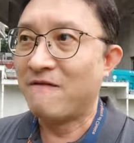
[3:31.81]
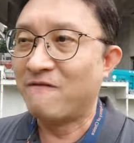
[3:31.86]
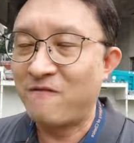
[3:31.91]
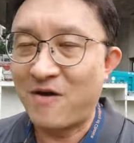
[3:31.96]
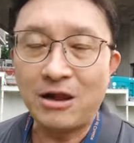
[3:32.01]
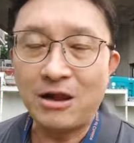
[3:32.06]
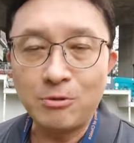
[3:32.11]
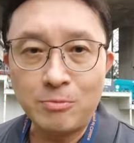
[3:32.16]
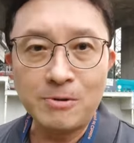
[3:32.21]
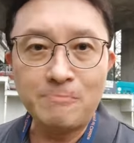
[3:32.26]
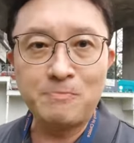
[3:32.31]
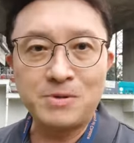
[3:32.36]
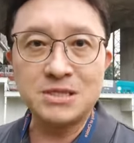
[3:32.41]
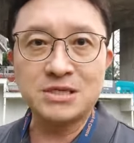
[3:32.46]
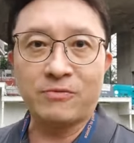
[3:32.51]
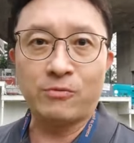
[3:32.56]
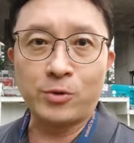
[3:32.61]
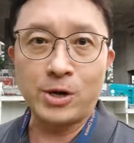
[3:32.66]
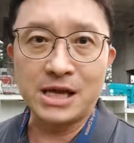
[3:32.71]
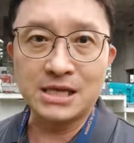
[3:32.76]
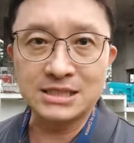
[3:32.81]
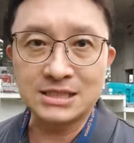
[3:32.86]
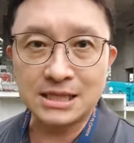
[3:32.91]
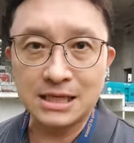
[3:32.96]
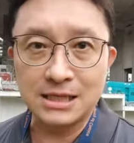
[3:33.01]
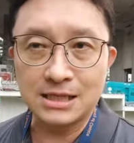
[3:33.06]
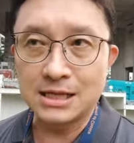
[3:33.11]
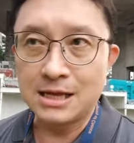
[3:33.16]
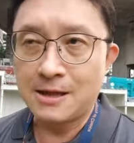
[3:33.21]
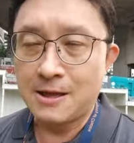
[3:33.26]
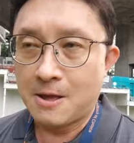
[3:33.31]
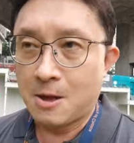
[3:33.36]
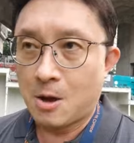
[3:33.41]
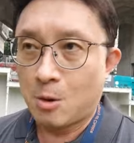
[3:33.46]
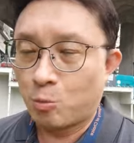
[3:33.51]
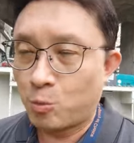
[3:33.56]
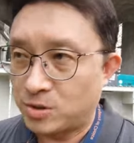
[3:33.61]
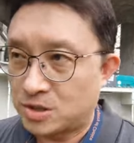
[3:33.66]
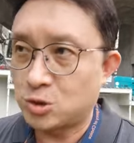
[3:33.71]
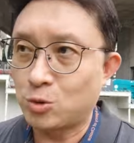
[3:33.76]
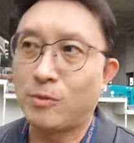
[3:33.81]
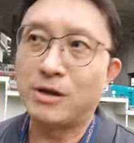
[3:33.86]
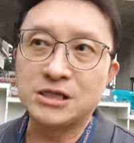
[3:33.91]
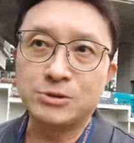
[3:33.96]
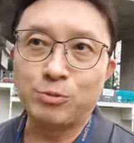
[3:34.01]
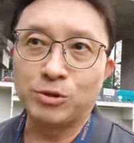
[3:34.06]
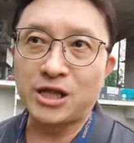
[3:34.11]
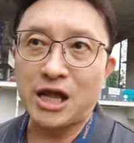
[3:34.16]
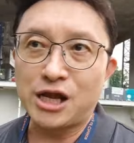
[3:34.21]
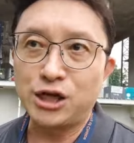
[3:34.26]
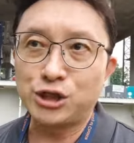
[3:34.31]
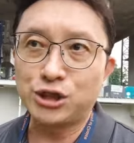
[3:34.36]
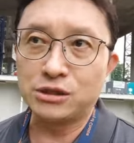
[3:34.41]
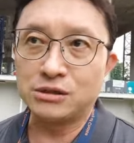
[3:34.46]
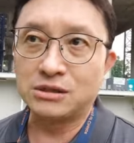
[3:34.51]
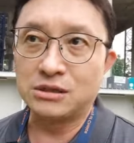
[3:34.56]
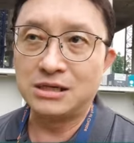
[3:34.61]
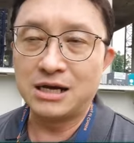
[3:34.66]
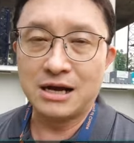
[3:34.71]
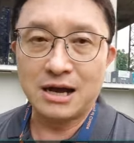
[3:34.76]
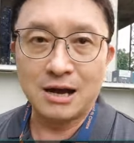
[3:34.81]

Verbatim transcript: valuable piece of real estate with so much potential